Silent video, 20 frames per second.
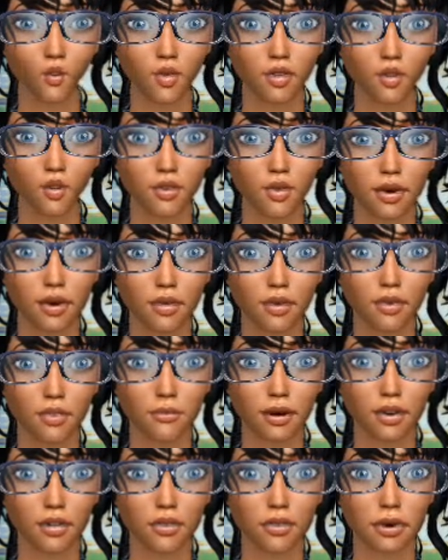As much of
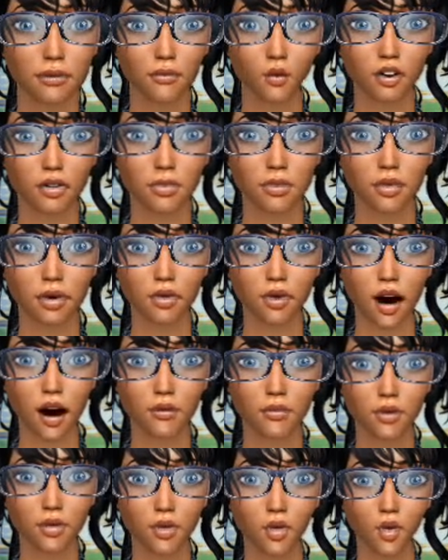the twisting work as
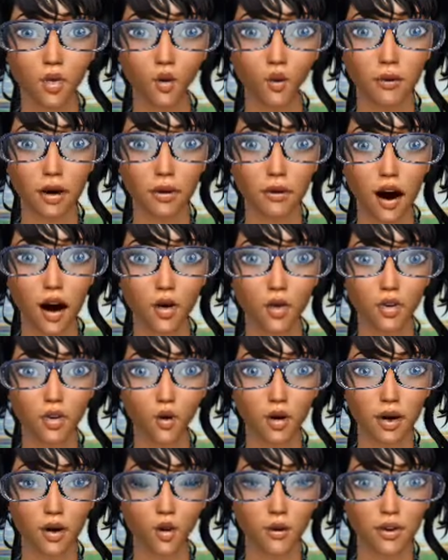possible should be done
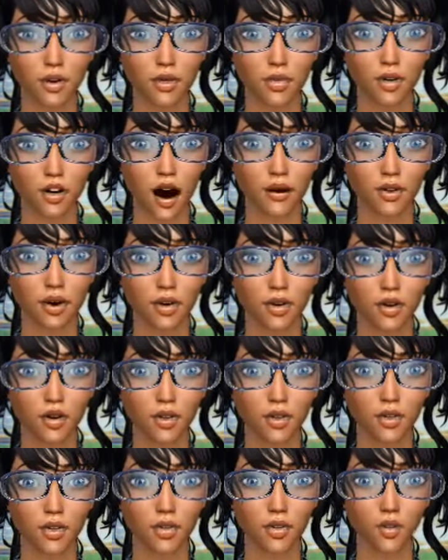by your oblique
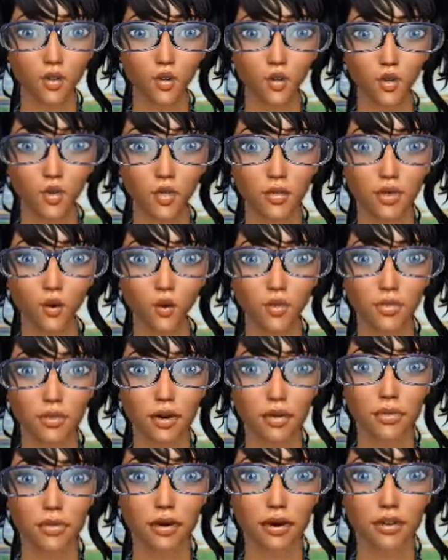muscles, not your
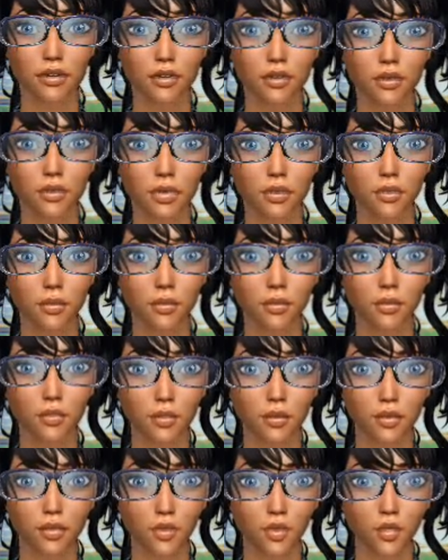hip flexors.
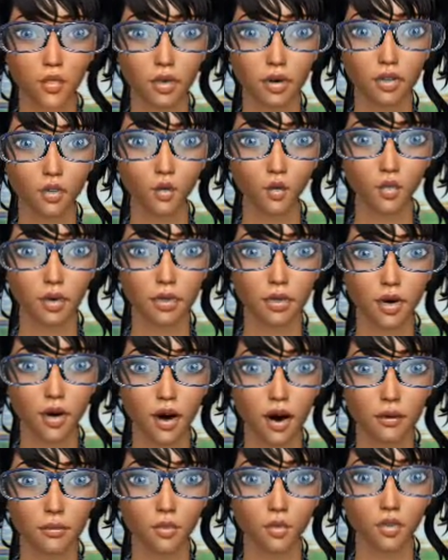Keep your
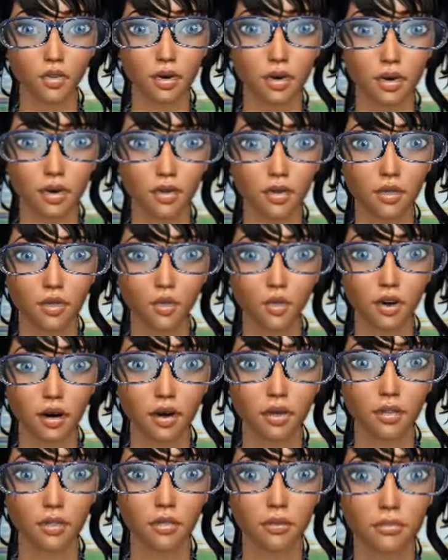torso upright with no
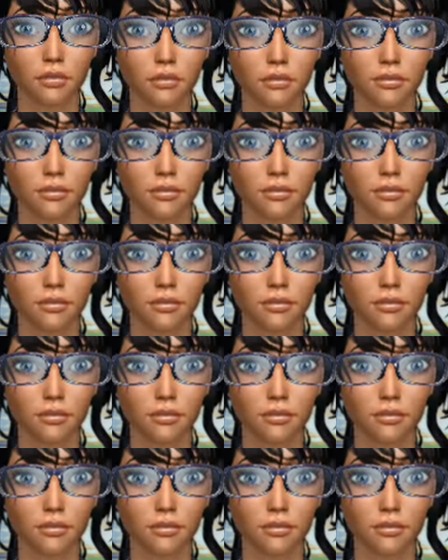bending.